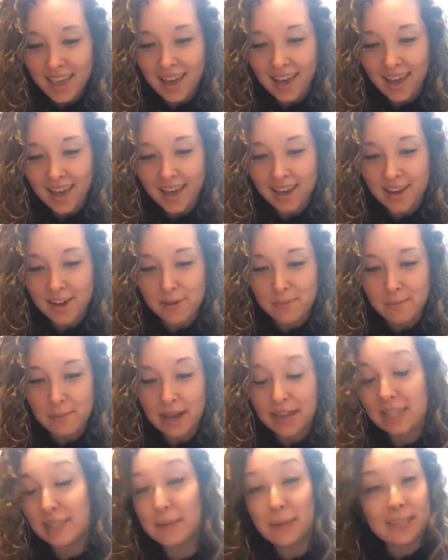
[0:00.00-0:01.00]
Um,
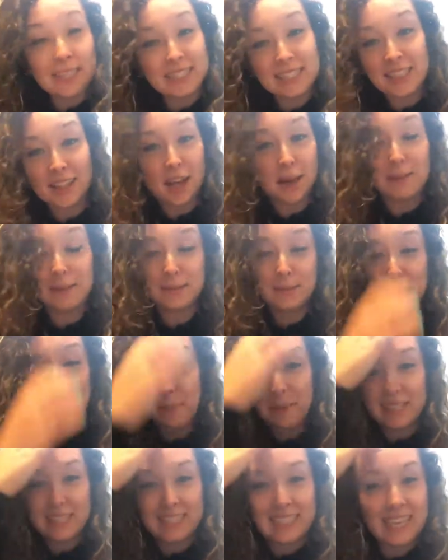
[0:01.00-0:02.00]
my experience in the club has been
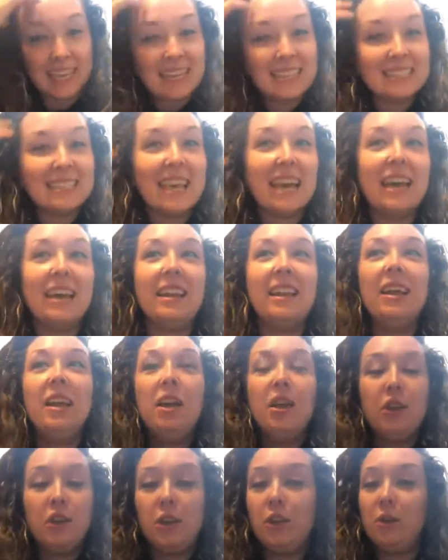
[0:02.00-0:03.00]
amazing. Like I said,
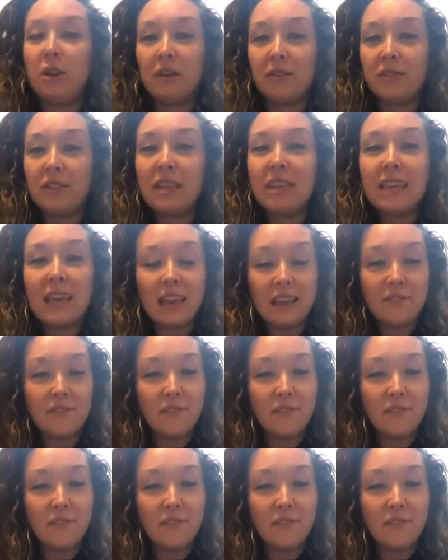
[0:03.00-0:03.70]
you definitely get